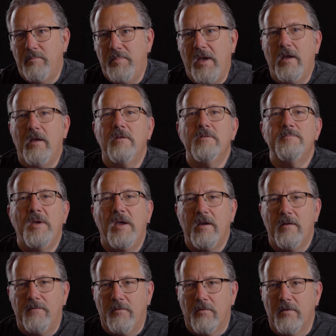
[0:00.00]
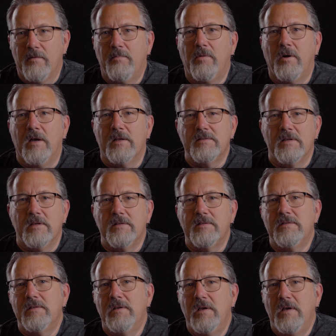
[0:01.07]
It's a back and forth
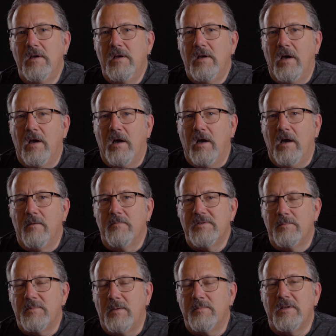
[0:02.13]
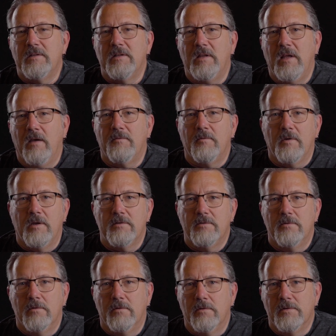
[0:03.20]
process. Sometimes I didn't have the right
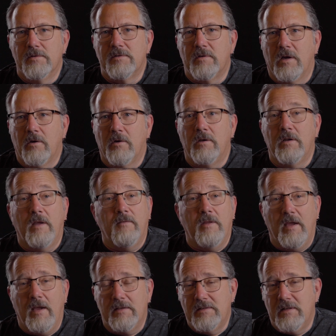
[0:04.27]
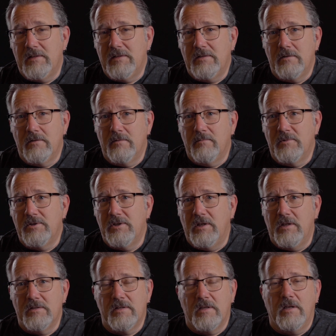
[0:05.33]
tools, or I couldn't have access to the
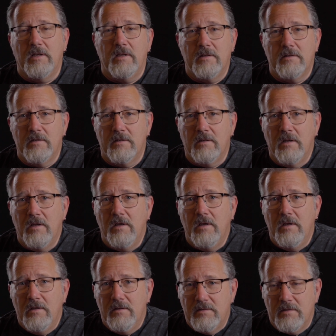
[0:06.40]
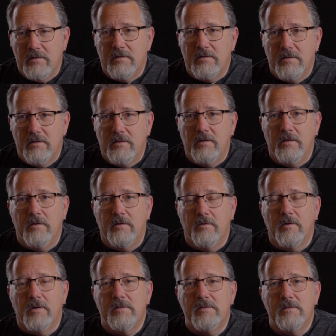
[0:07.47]
machines that I needed to
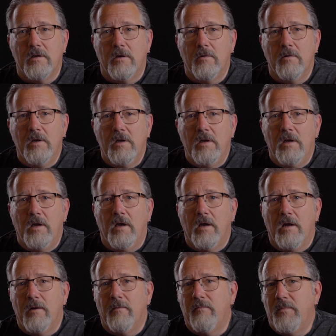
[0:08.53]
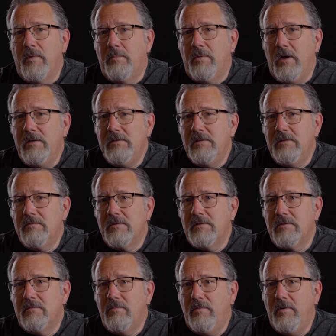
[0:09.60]
do it. So the process
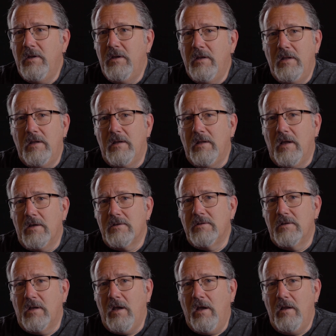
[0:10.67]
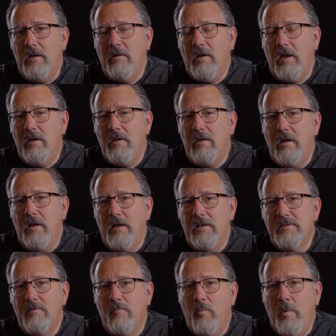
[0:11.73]
was pretty neat, actually. It got
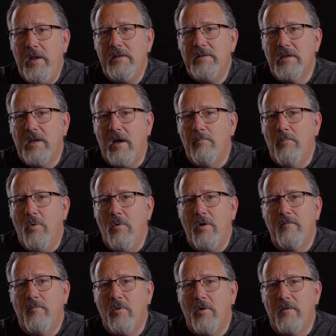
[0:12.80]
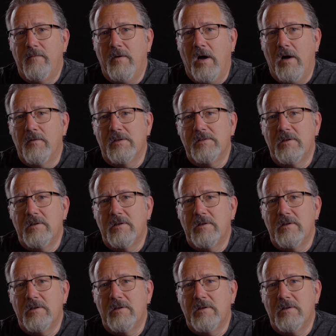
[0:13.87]
as it went, it got more and more involved.